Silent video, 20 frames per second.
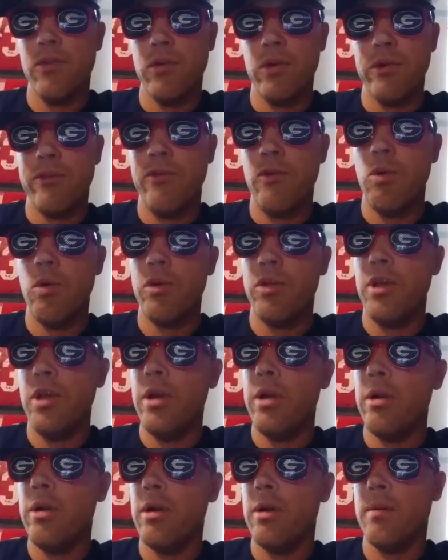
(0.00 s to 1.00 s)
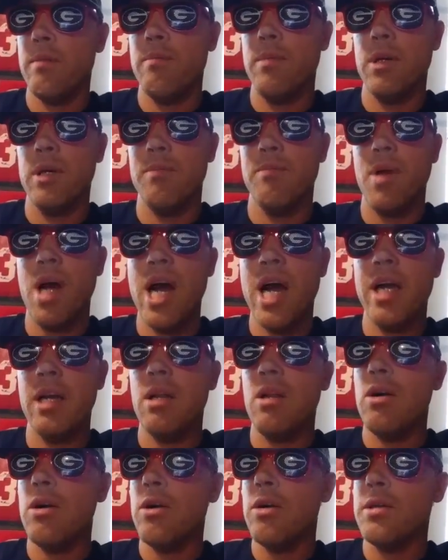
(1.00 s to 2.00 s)
for their 4th year, but by
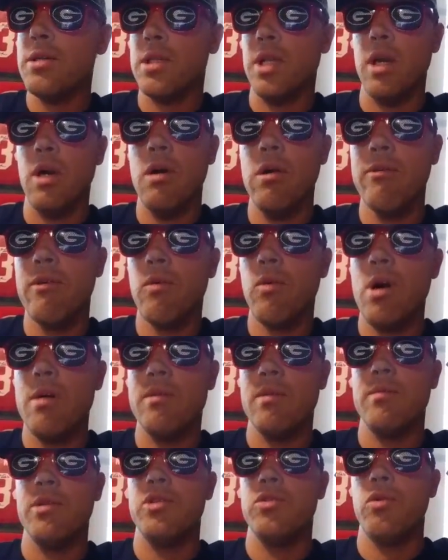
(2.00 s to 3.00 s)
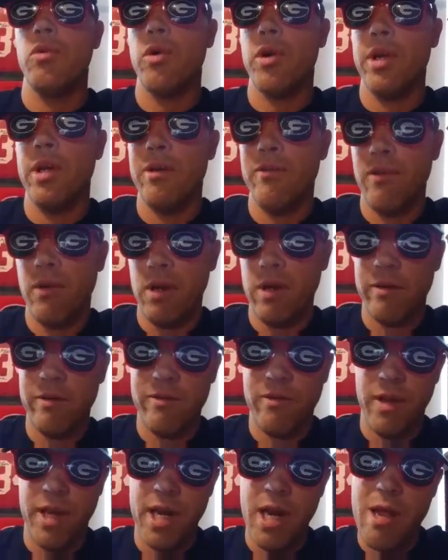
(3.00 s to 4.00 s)
and large, the overwhelming majority of
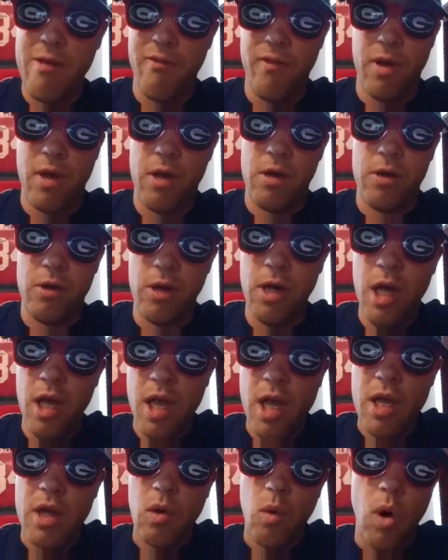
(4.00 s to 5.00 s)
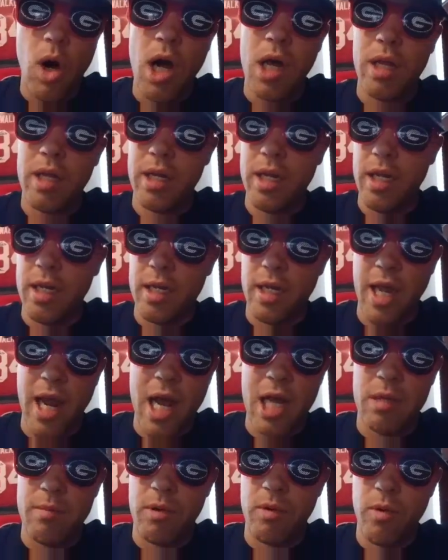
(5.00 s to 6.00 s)
NFL quality and
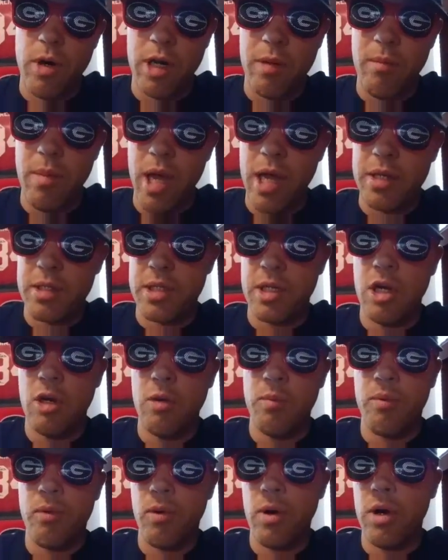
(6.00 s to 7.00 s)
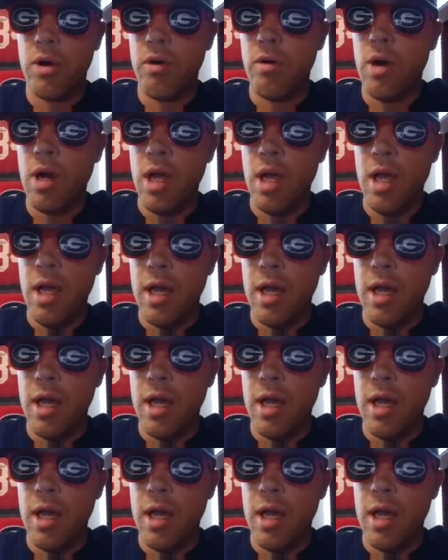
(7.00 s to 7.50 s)
caliber running backs go pro